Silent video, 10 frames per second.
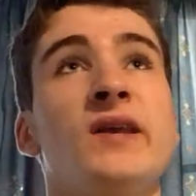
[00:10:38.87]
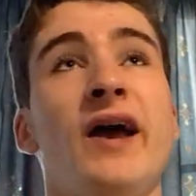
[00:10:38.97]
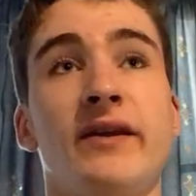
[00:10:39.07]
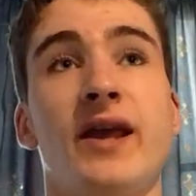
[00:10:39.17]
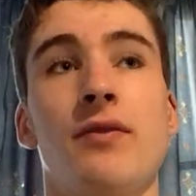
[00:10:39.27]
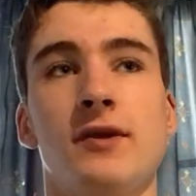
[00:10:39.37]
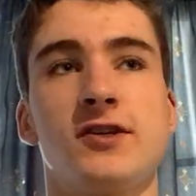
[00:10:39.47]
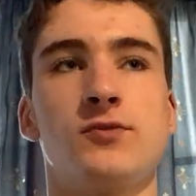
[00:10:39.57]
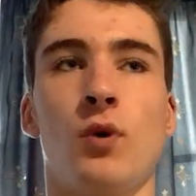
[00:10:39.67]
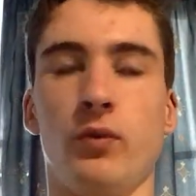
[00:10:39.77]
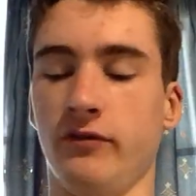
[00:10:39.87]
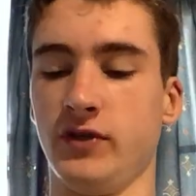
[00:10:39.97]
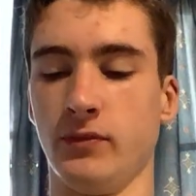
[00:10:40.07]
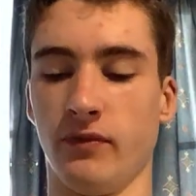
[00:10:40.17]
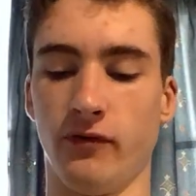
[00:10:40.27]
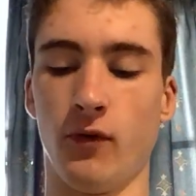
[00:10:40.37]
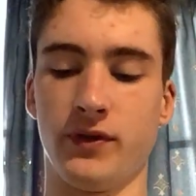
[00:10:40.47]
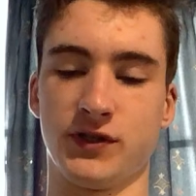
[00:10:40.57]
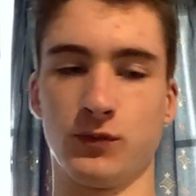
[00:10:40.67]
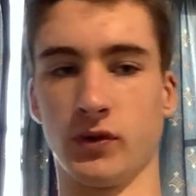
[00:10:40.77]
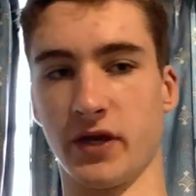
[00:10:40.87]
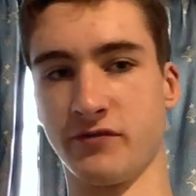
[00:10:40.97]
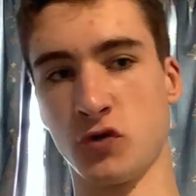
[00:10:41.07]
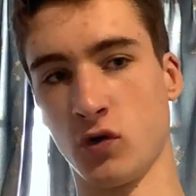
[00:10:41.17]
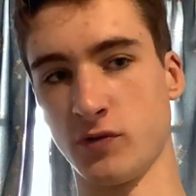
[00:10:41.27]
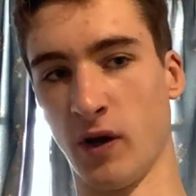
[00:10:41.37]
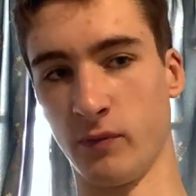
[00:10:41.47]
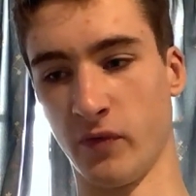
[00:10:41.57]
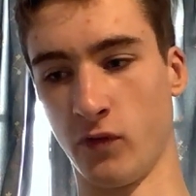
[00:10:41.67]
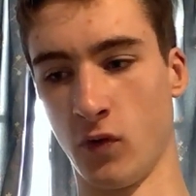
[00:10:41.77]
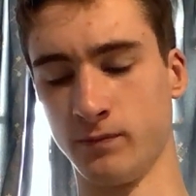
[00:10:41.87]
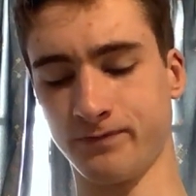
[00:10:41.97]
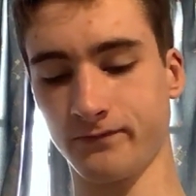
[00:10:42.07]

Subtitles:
And again, this is what we've seen before, this is what I've talked about before,